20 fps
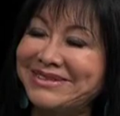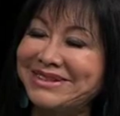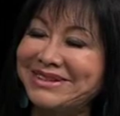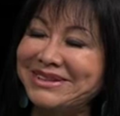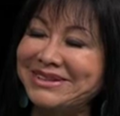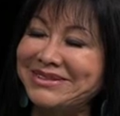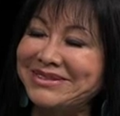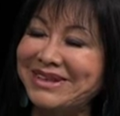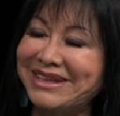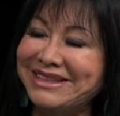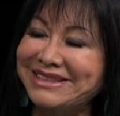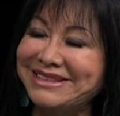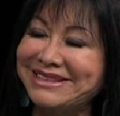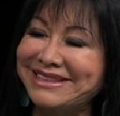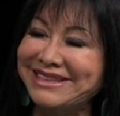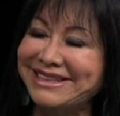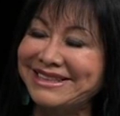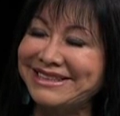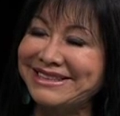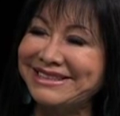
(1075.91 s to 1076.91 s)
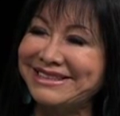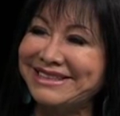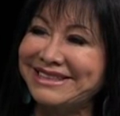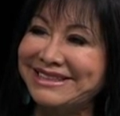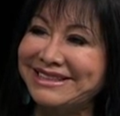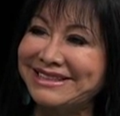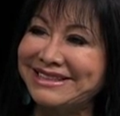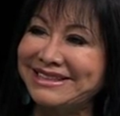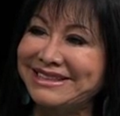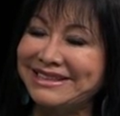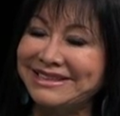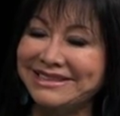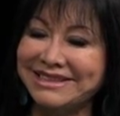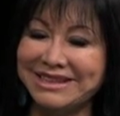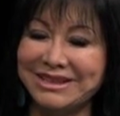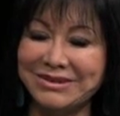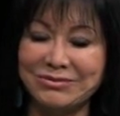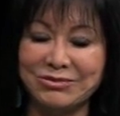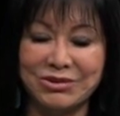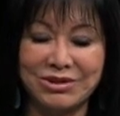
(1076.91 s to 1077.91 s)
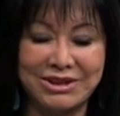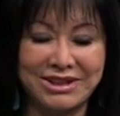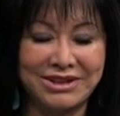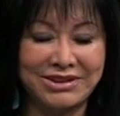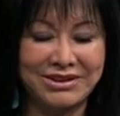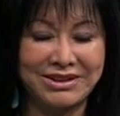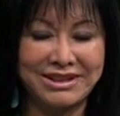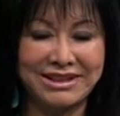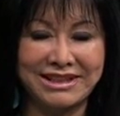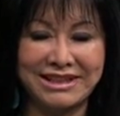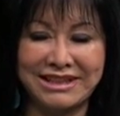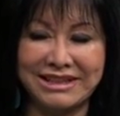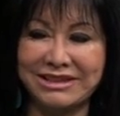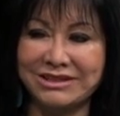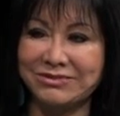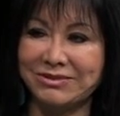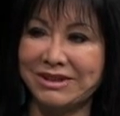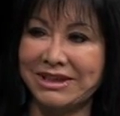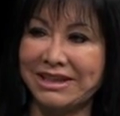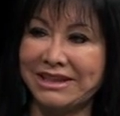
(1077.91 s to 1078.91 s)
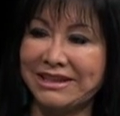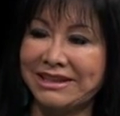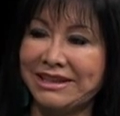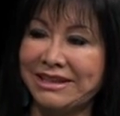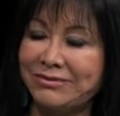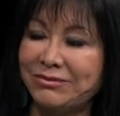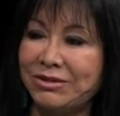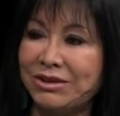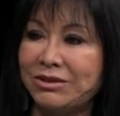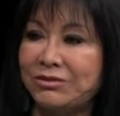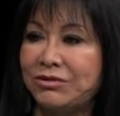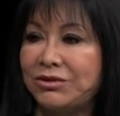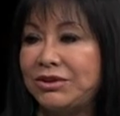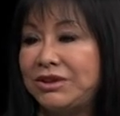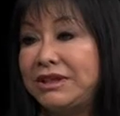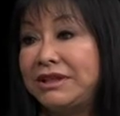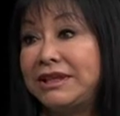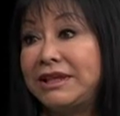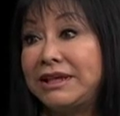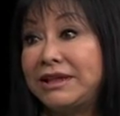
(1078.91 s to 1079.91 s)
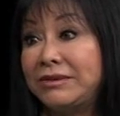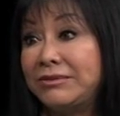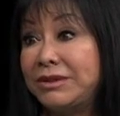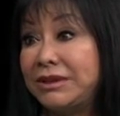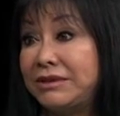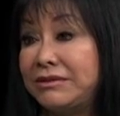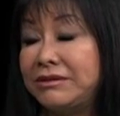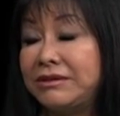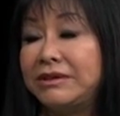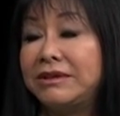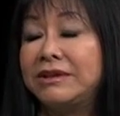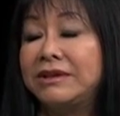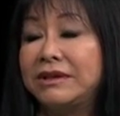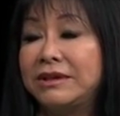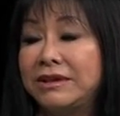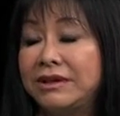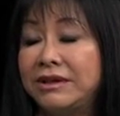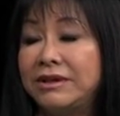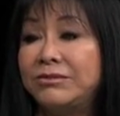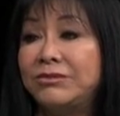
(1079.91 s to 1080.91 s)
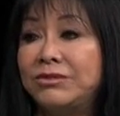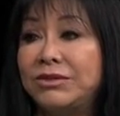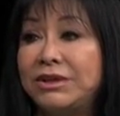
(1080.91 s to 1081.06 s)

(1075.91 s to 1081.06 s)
well, congratulations, and let's keep working on the kids. We got to keep recruiting them and yes, Rose.